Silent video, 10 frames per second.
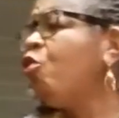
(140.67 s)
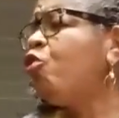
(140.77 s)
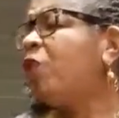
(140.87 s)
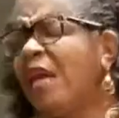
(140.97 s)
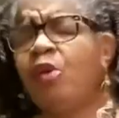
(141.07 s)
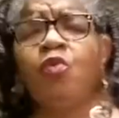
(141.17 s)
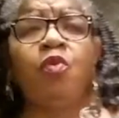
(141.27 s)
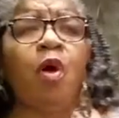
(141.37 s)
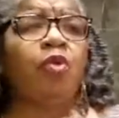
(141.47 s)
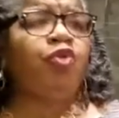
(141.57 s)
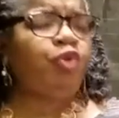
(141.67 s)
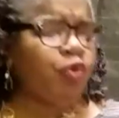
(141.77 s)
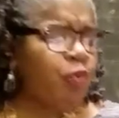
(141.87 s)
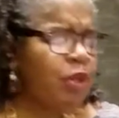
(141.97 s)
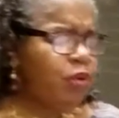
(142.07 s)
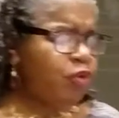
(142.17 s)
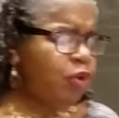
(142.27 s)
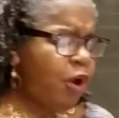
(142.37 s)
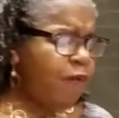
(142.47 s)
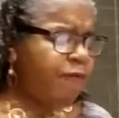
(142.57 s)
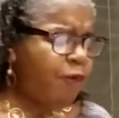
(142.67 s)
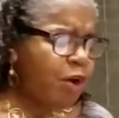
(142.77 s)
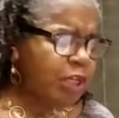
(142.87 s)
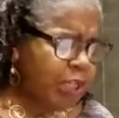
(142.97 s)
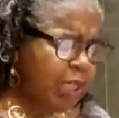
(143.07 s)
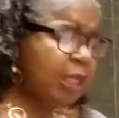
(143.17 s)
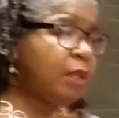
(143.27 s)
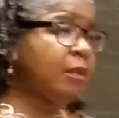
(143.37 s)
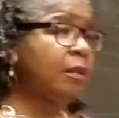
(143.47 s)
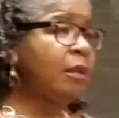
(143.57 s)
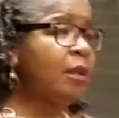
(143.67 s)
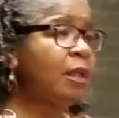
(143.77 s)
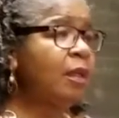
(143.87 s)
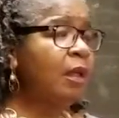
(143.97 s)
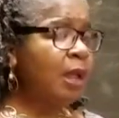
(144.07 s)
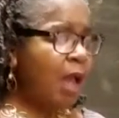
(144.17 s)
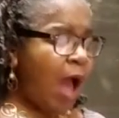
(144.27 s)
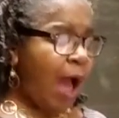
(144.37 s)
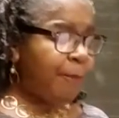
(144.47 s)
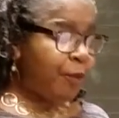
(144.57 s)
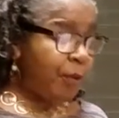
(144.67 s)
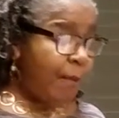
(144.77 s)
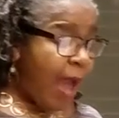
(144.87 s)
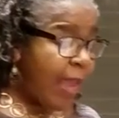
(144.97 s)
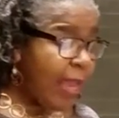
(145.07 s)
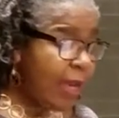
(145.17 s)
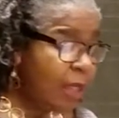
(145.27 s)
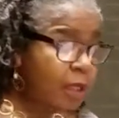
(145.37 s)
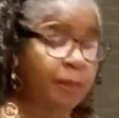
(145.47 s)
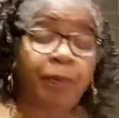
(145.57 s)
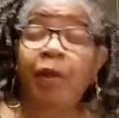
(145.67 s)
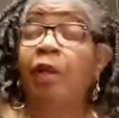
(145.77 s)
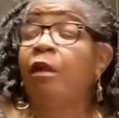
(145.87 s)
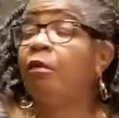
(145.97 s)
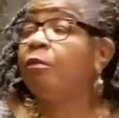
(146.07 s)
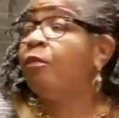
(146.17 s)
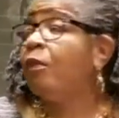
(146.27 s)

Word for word: you think you are gonna do when you turn 14? I put my head under the pillow.